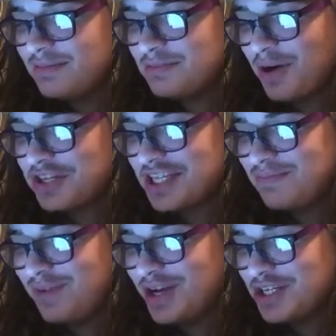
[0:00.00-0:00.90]
Mark says,
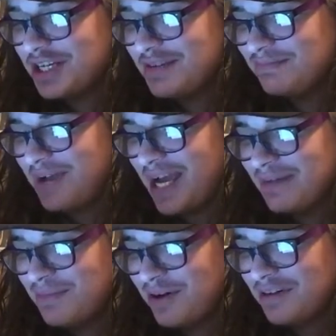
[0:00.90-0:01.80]
plushie. Beg
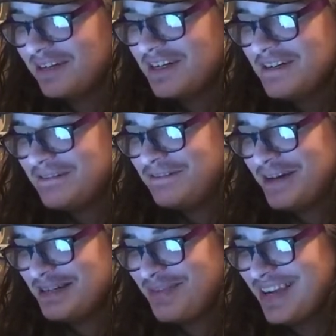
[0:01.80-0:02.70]
more.
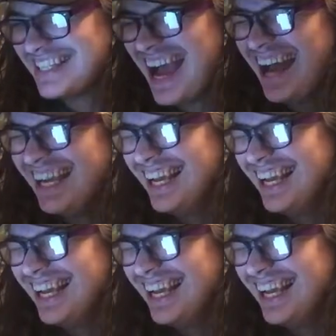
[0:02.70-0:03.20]
Fuck me, Daddy.